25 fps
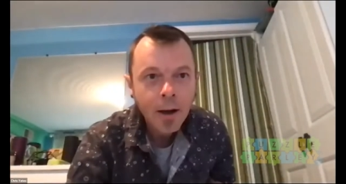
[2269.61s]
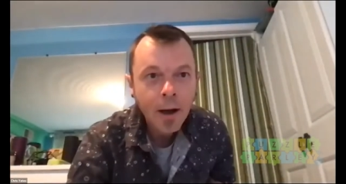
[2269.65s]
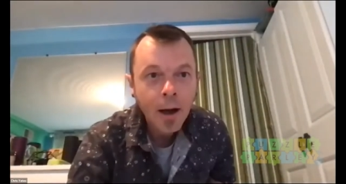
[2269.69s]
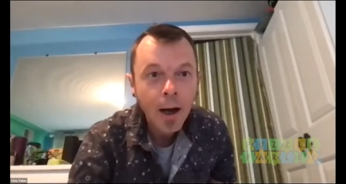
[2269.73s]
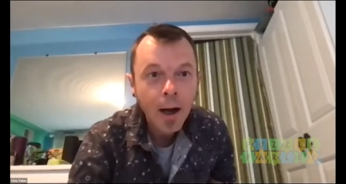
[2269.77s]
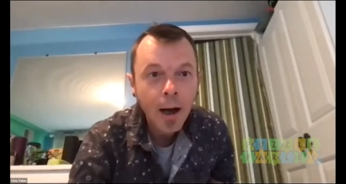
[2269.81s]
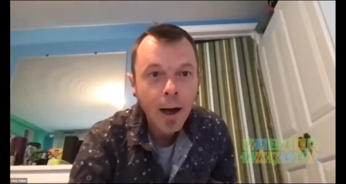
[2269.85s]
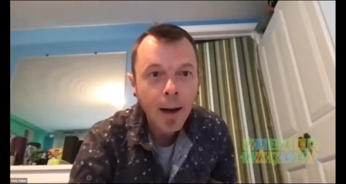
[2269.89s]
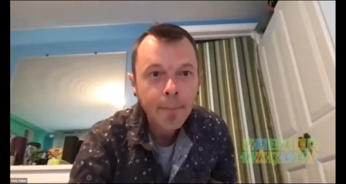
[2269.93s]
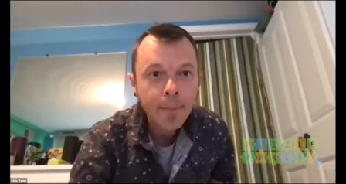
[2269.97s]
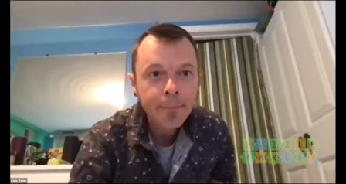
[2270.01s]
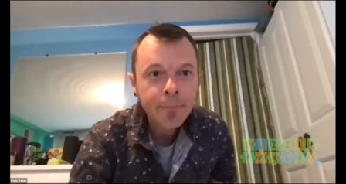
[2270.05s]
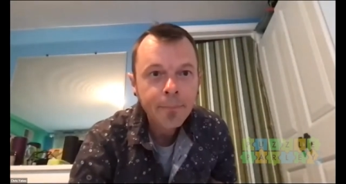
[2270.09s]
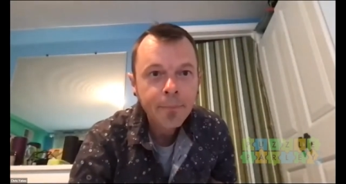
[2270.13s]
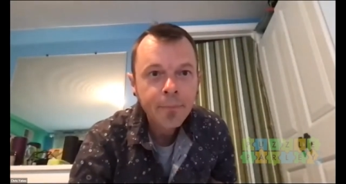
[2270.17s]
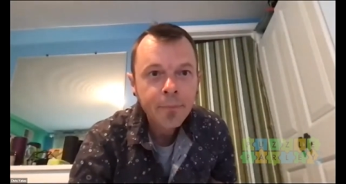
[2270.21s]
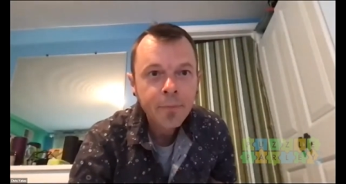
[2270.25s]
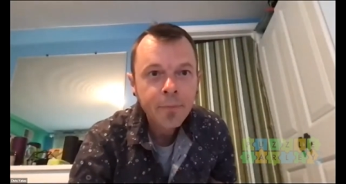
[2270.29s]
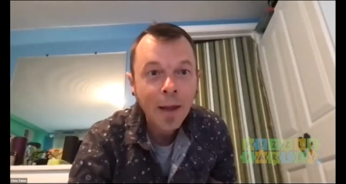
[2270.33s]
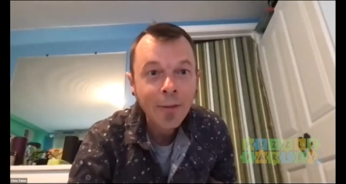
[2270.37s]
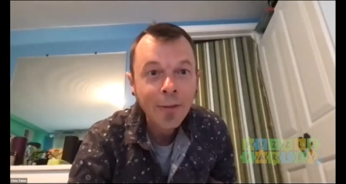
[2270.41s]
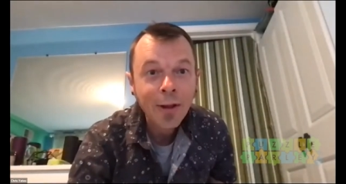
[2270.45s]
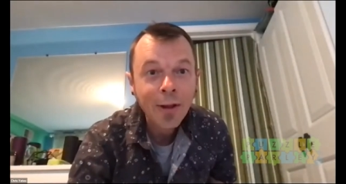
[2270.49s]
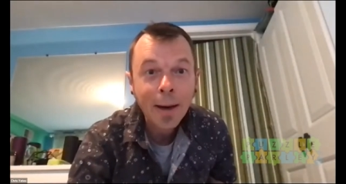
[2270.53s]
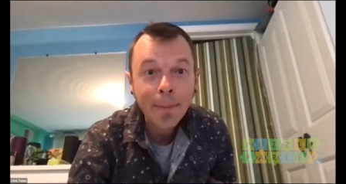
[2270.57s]
Um,
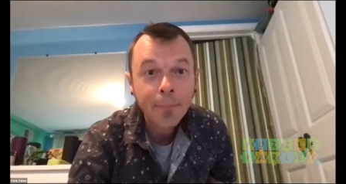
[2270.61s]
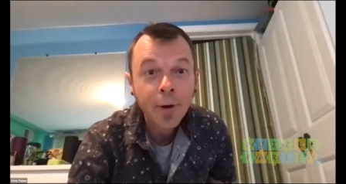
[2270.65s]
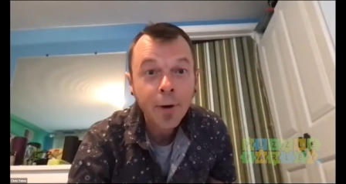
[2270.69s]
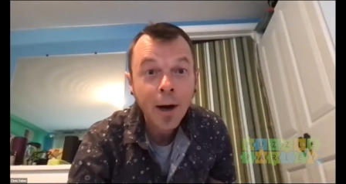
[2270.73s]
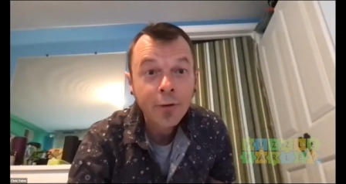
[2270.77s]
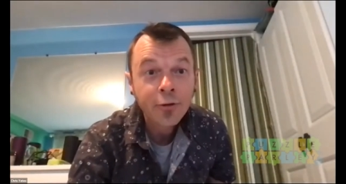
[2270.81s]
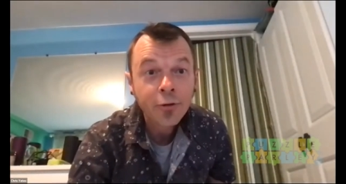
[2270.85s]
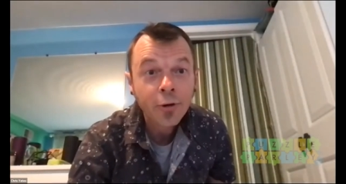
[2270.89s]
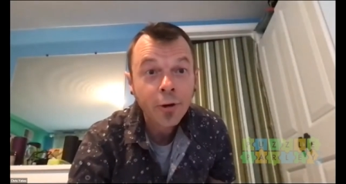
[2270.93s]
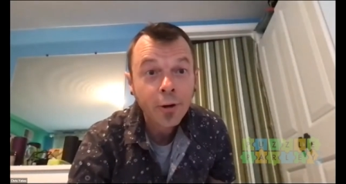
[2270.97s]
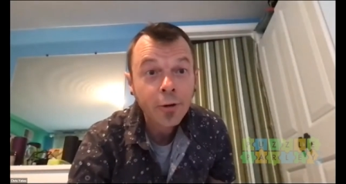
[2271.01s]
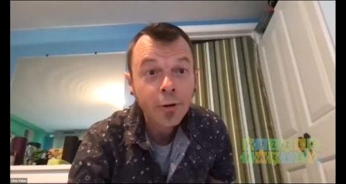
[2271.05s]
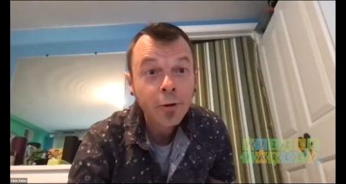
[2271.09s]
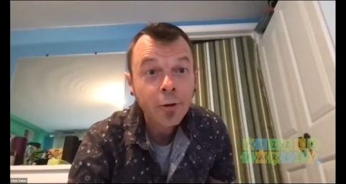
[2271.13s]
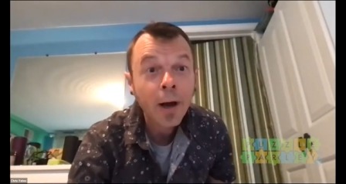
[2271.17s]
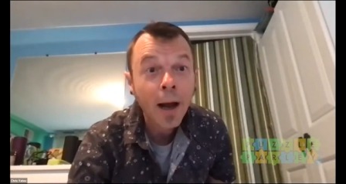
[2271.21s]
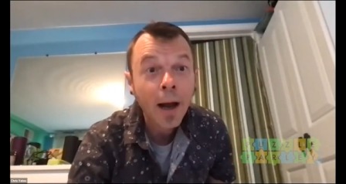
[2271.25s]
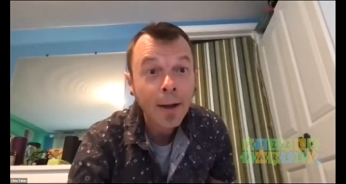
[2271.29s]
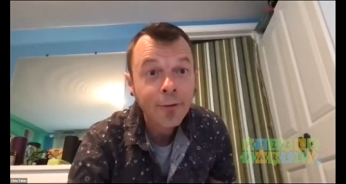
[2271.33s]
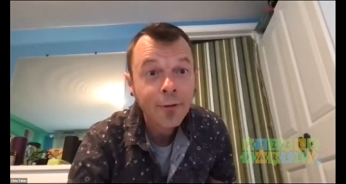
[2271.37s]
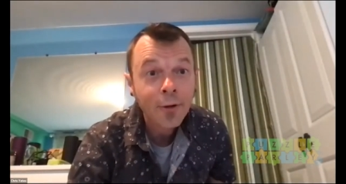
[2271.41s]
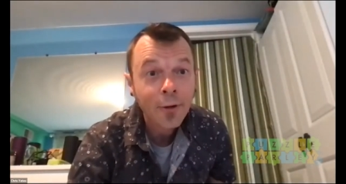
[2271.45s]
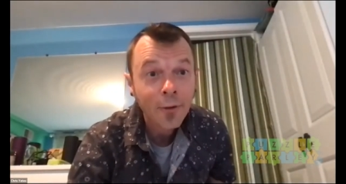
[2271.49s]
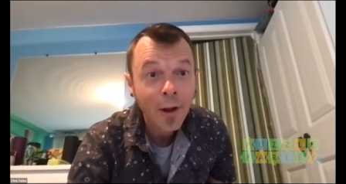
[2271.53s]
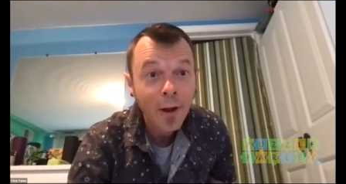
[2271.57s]
not that I'm pressuring you
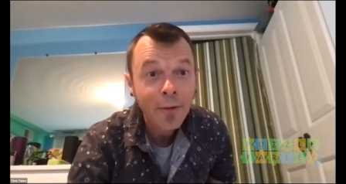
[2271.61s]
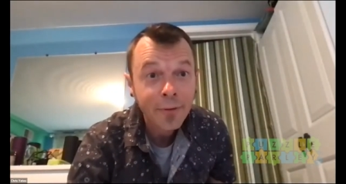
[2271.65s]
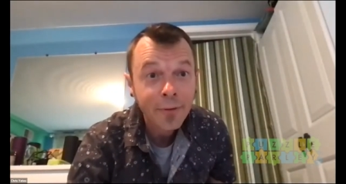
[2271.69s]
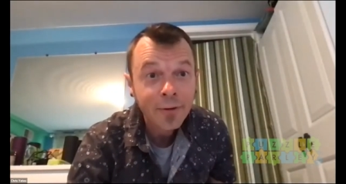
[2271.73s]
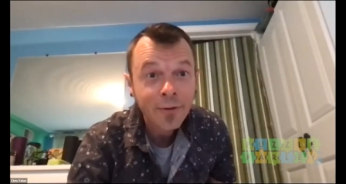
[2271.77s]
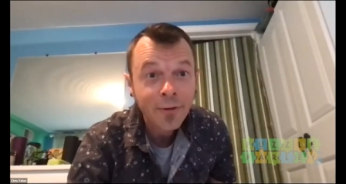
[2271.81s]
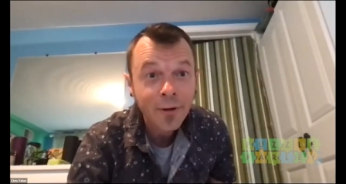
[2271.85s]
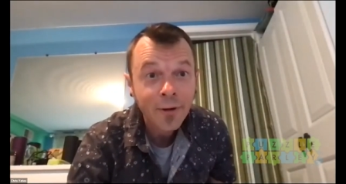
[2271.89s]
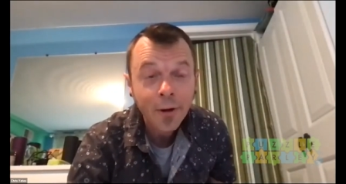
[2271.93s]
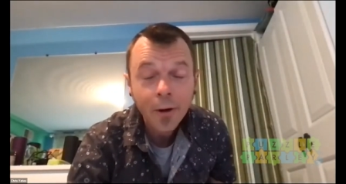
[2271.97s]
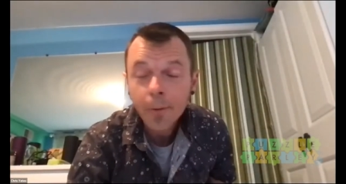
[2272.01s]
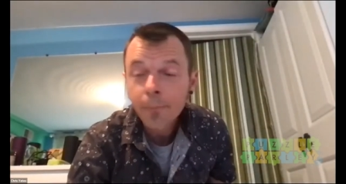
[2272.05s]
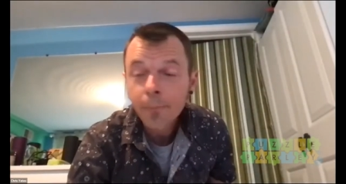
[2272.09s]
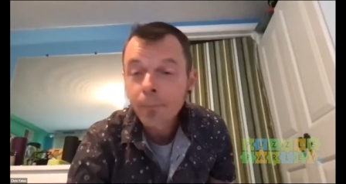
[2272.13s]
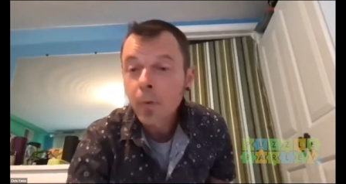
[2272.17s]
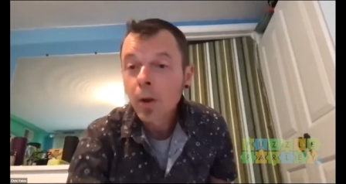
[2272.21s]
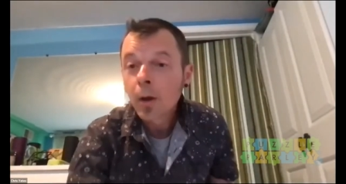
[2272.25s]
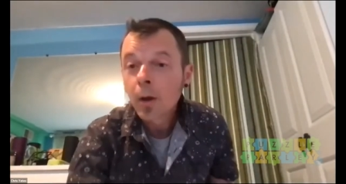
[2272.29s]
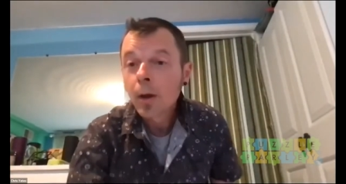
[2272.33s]
guys to love it too.